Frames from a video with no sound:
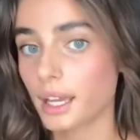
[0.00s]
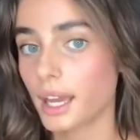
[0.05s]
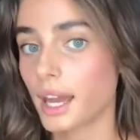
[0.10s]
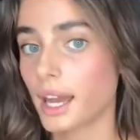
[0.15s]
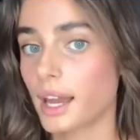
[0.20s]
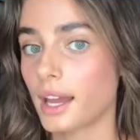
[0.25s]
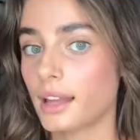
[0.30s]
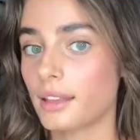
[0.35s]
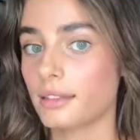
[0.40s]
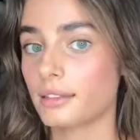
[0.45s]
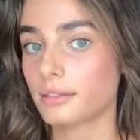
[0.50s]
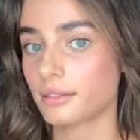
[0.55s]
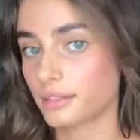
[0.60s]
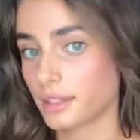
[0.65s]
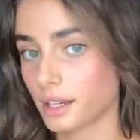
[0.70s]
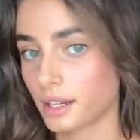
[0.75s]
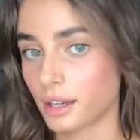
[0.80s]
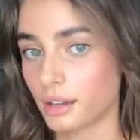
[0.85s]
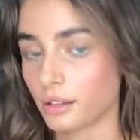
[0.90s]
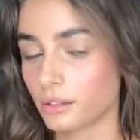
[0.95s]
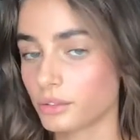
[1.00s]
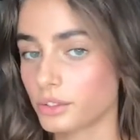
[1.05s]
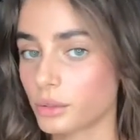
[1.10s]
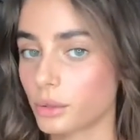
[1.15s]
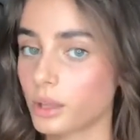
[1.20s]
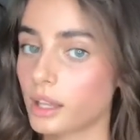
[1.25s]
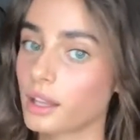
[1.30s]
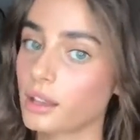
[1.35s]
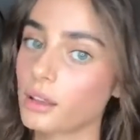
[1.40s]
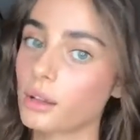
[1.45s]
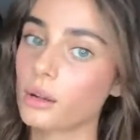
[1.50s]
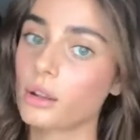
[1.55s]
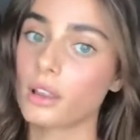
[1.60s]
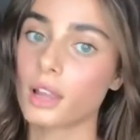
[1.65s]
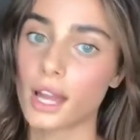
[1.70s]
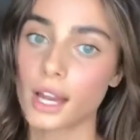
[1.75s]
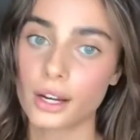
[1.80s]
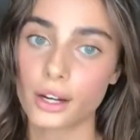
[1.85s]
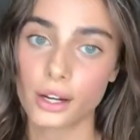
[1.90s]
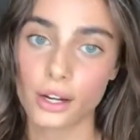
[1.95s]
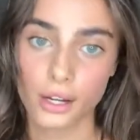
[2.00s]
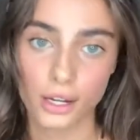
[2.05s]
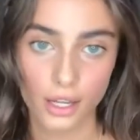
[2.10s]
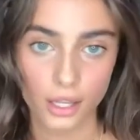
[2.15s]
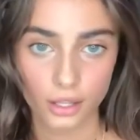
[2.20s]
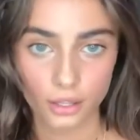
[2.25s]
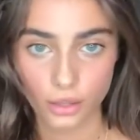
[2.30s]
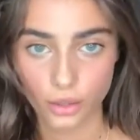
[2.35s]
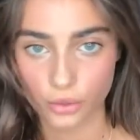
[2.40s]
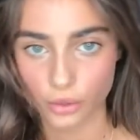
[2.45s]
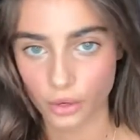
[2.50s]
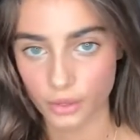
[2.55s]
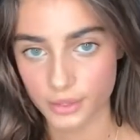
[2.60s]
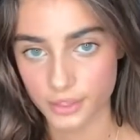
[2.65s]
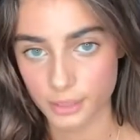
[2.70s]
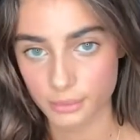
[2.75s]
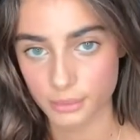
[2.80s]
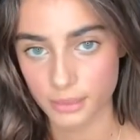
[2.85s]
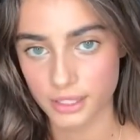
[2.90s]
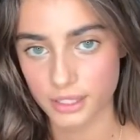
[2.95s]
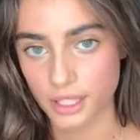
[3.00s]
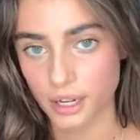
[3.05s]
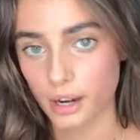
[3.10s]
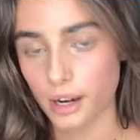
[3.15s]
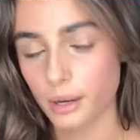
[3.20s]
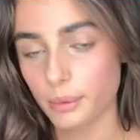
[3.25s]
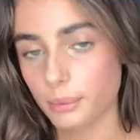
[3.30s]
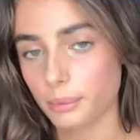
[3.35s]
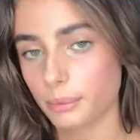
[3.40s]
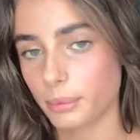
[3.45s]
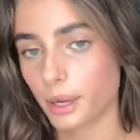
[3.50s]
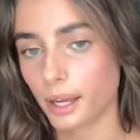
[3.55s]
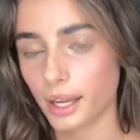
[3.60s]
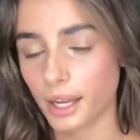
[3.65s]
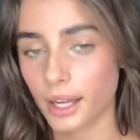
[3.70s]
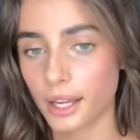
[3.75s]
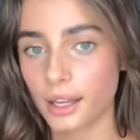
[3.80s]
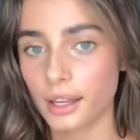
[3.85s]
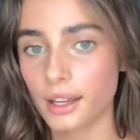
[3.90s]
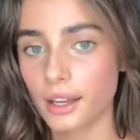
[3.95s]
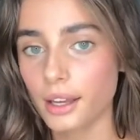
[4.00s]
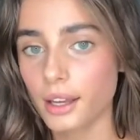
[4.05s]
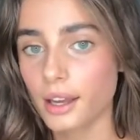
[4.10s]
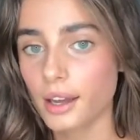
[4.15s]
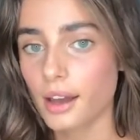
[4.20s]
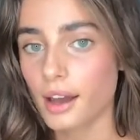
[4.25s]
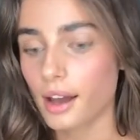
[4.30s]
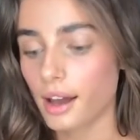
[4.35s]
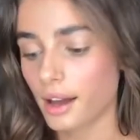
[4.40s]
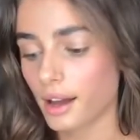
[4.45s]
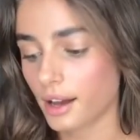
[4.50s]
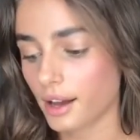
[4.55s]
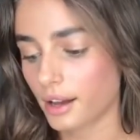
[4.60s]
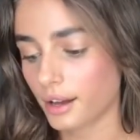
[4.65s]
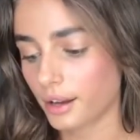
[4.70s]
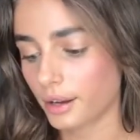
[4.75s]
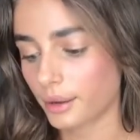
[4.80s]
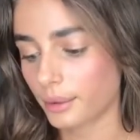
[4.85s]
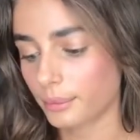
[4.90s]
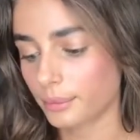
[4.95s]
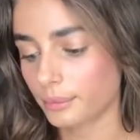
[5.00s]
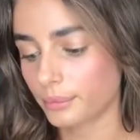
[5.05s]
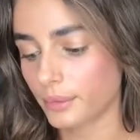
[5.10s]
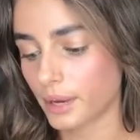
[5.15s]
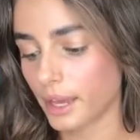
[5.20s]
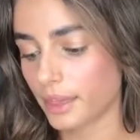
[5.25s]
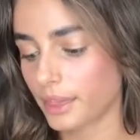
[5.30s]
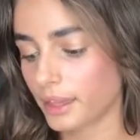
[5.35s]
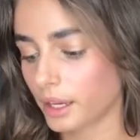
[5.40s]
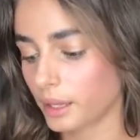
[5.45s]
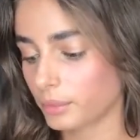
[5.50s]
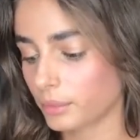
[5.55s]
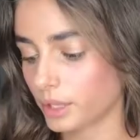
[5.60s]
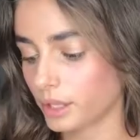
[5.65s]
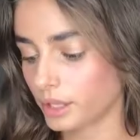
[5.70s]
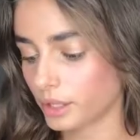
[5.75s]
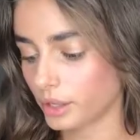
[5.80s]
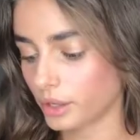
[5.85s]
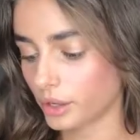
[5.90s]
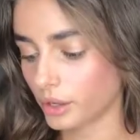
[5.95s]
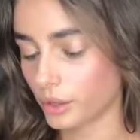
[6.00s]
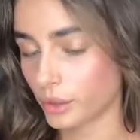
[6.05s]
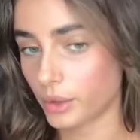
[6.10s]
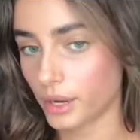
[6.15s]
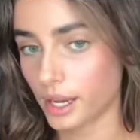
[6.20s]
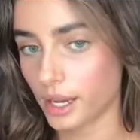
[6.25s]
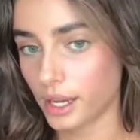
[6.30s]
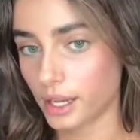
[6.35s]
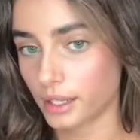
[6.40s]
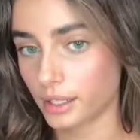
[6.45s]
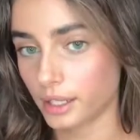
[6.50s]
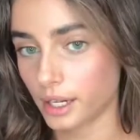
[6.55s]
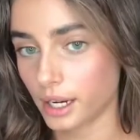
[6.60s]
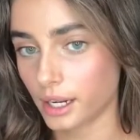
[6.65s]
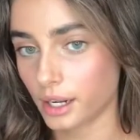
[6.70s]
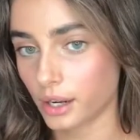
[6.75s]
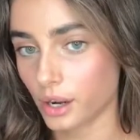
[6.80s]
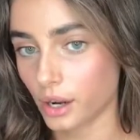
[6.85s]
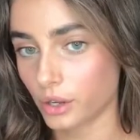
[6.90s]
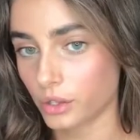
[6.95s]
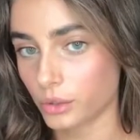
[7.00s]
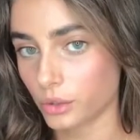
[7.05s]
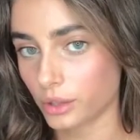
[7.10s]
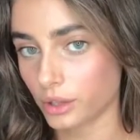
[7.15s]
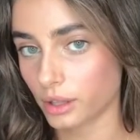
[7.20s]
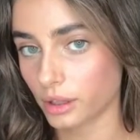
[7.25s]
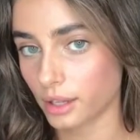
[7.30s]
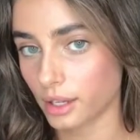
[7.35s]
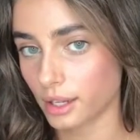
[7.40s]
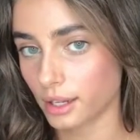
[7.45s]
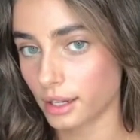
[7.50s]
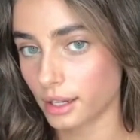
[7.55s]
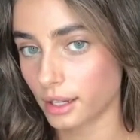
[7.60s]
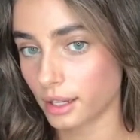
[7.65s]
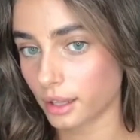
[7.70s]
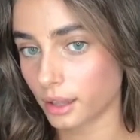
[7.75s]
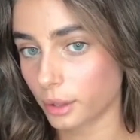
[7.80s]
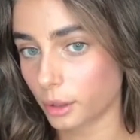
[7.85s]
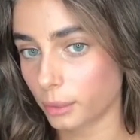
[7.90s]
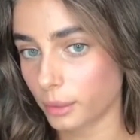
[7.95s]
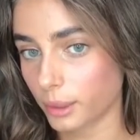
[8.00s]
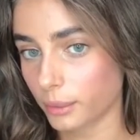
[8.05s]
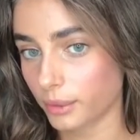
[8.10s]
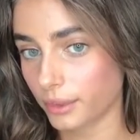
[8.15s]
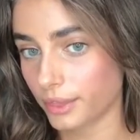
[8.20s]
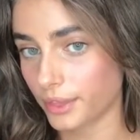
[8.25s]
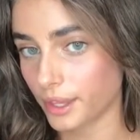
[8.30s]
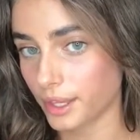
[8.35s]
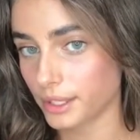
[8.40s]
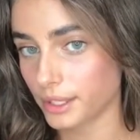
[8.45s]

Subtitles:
and then I'll do like a little liner and throw on some mascara, but I think I'm gonna go and kind of contour the lid a little bit with